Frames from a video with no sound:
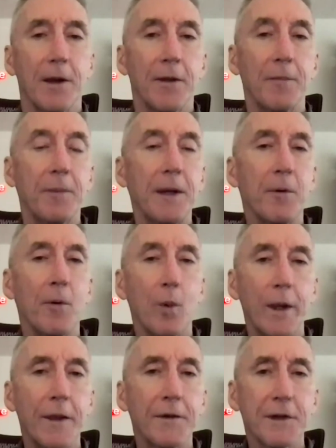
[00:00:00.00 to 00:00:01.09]
the people
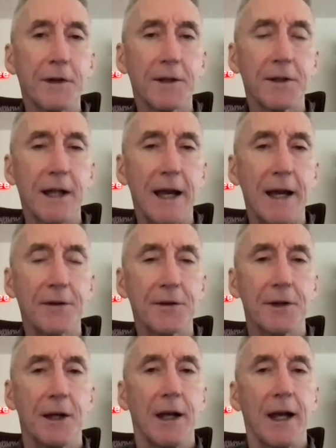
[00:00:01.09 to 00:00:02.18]
with success
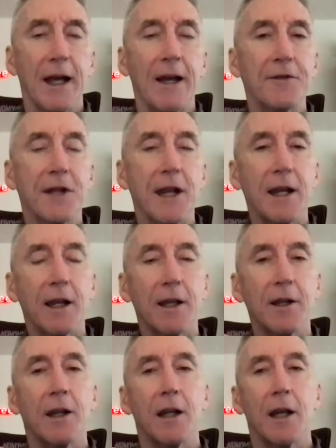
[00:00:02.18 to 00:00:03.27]
have
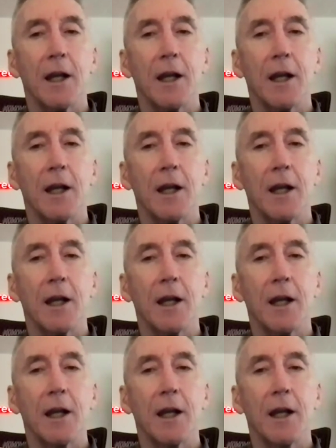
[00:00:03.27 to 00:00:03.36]
taken